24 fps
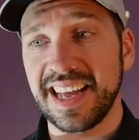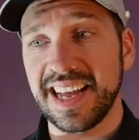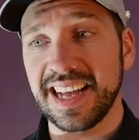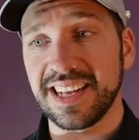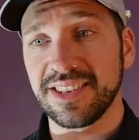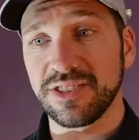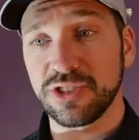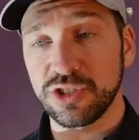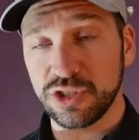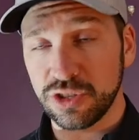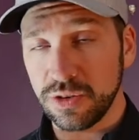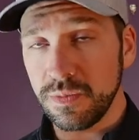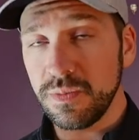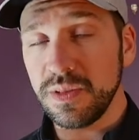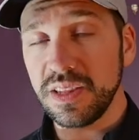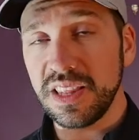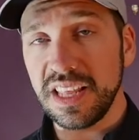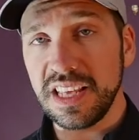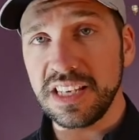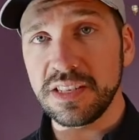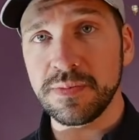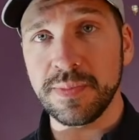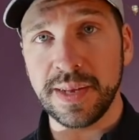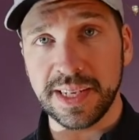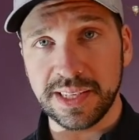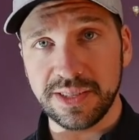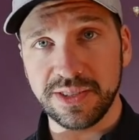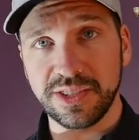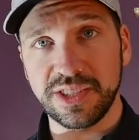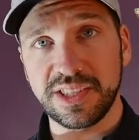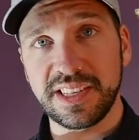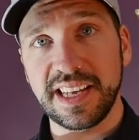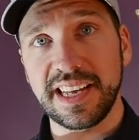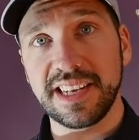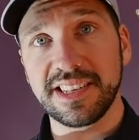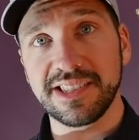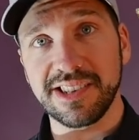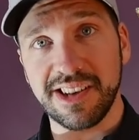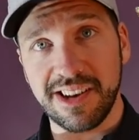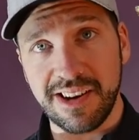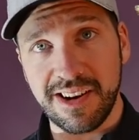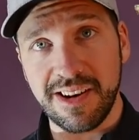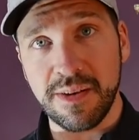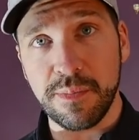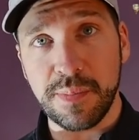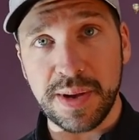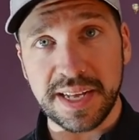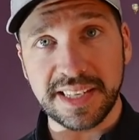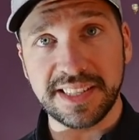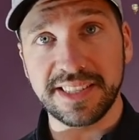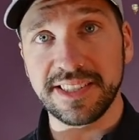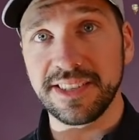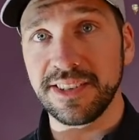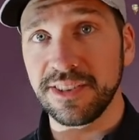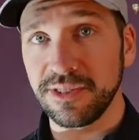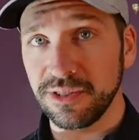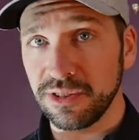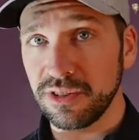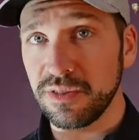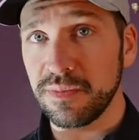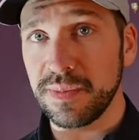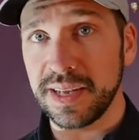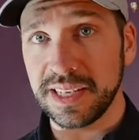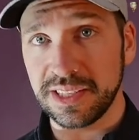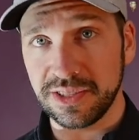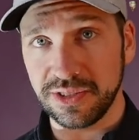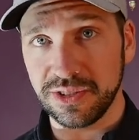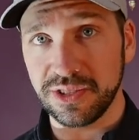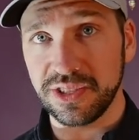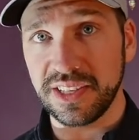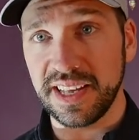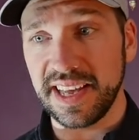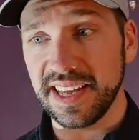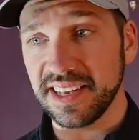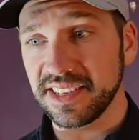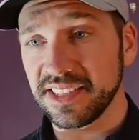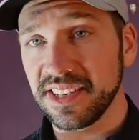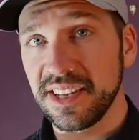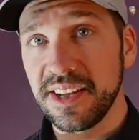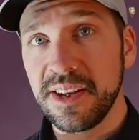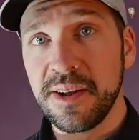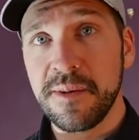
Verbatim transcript: And some of these metal sticks are better than other metal sticks,